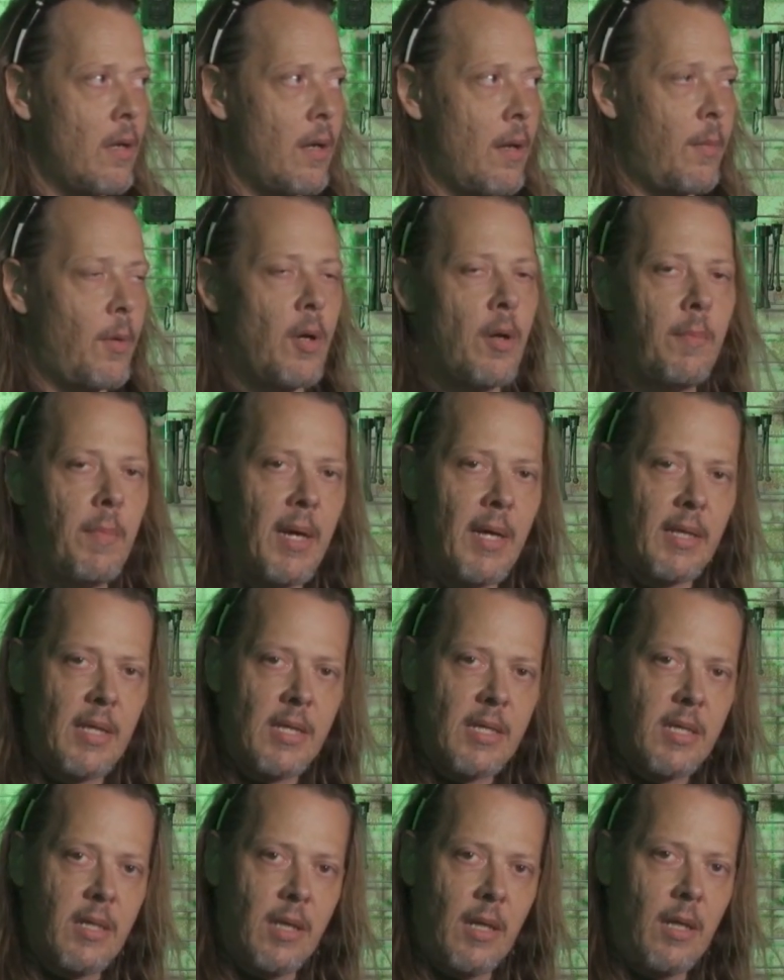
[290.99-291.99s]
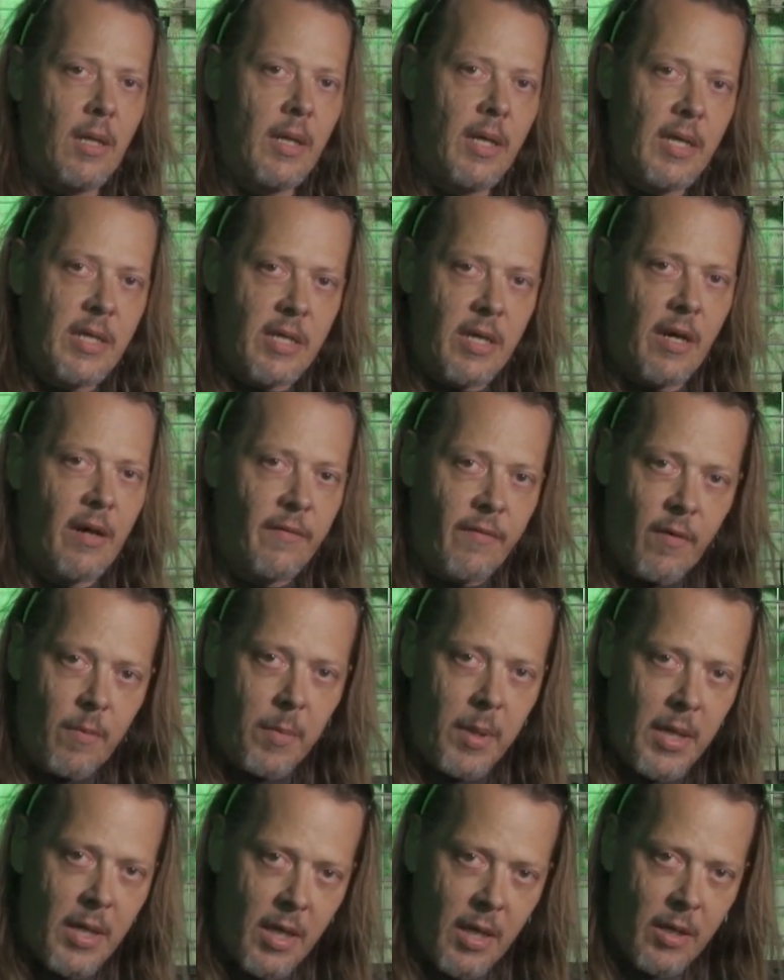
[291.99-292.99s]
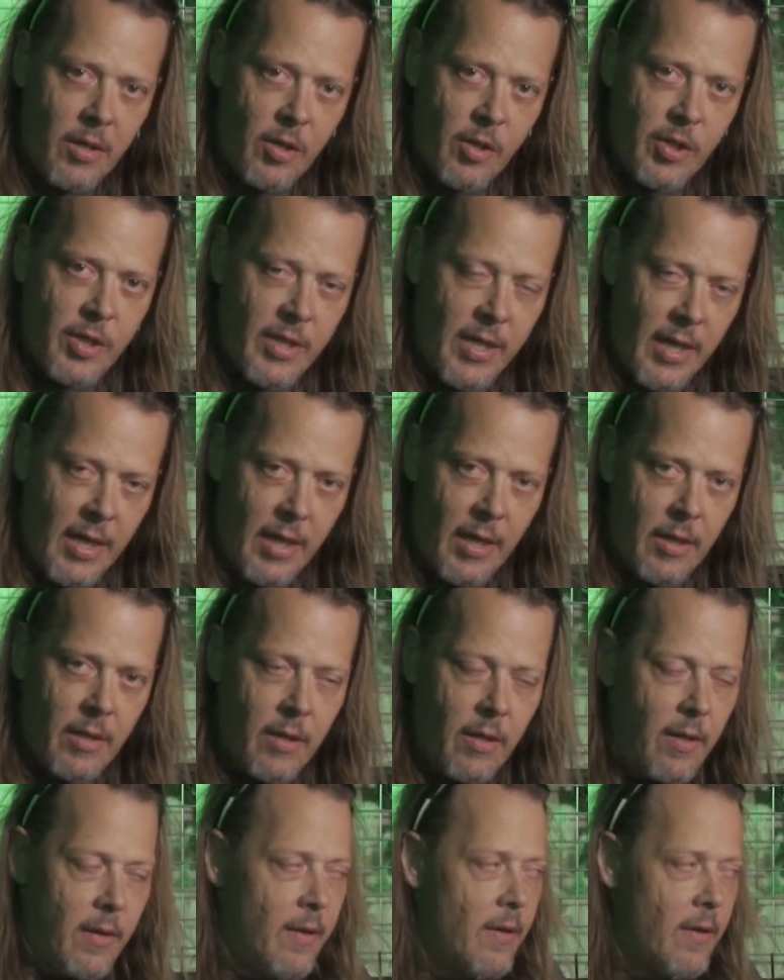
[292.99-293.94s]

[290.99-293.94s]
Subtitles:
going to make this a little easier for me to understand.